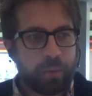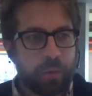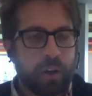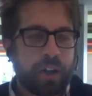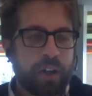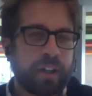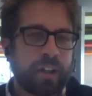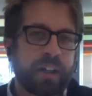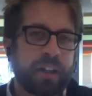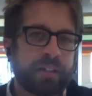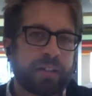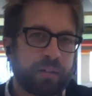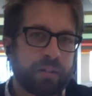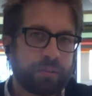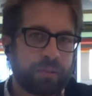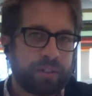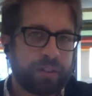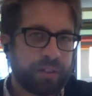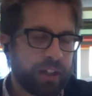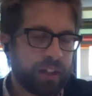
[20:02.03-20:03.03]
You want to get
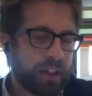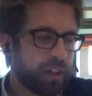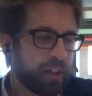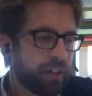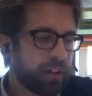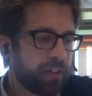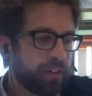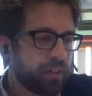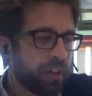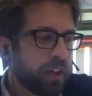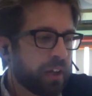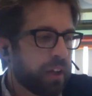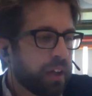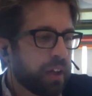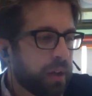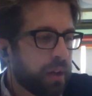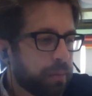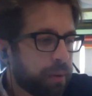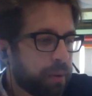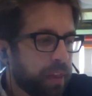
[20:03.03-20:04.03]
some sales.
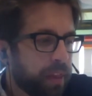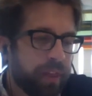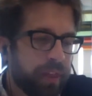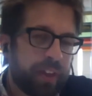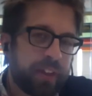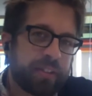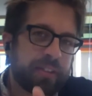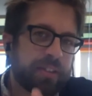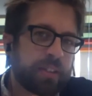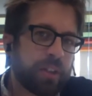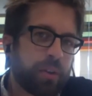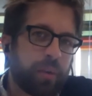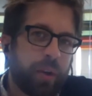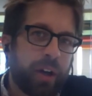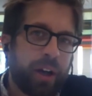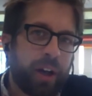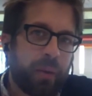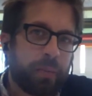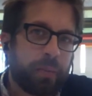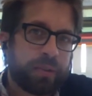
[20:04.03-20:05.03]
But this is a
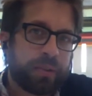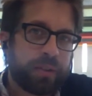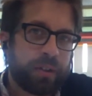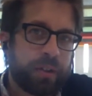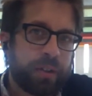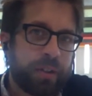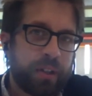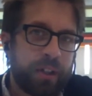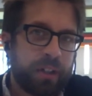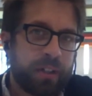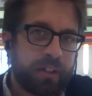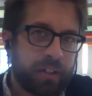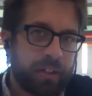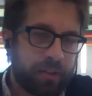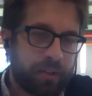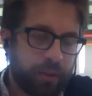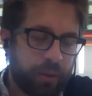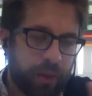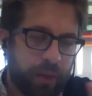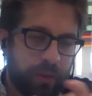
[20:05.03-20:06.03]
great opportunity
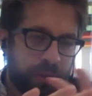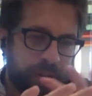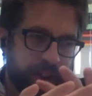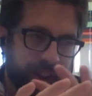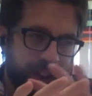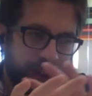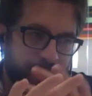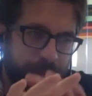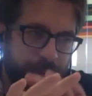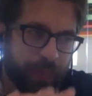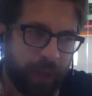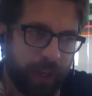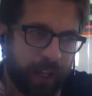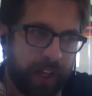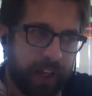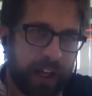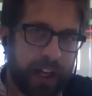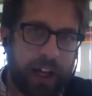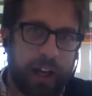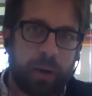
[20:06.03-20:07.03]
to sort of
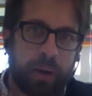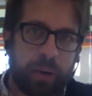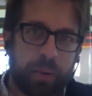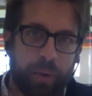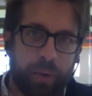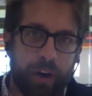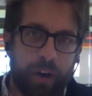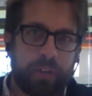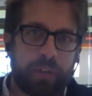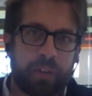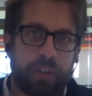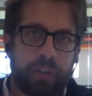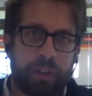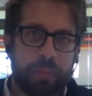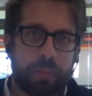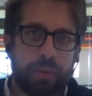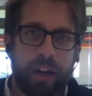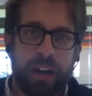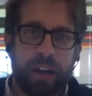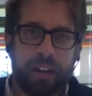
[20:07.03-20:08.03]
spread out whatever
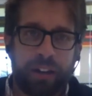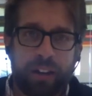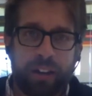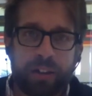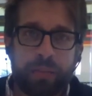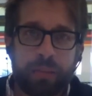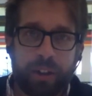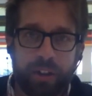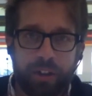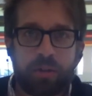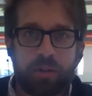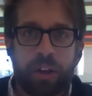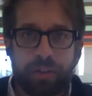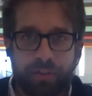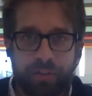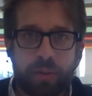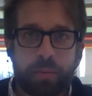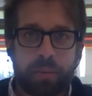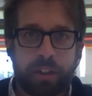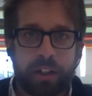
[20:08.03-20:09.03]
your brand is because you
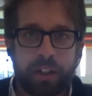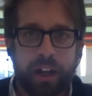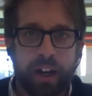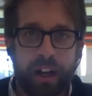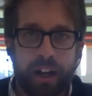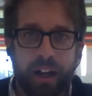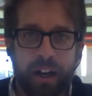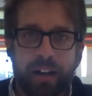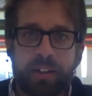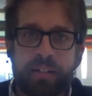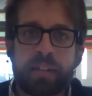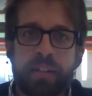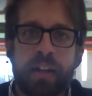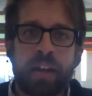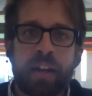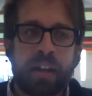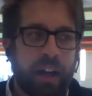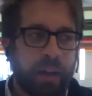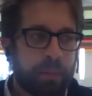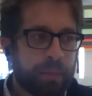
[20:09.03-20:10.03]
have so many eyes
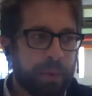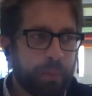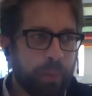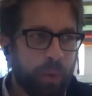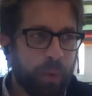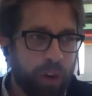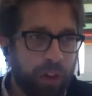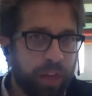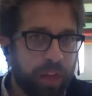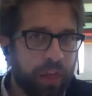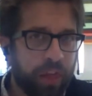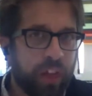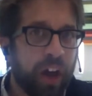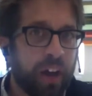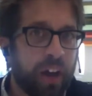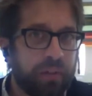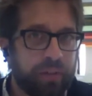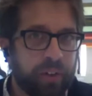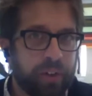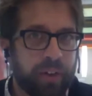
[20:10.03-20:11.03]
and people are
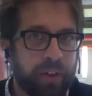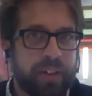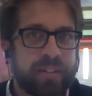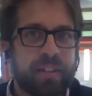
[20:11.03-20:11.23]
thoughtful.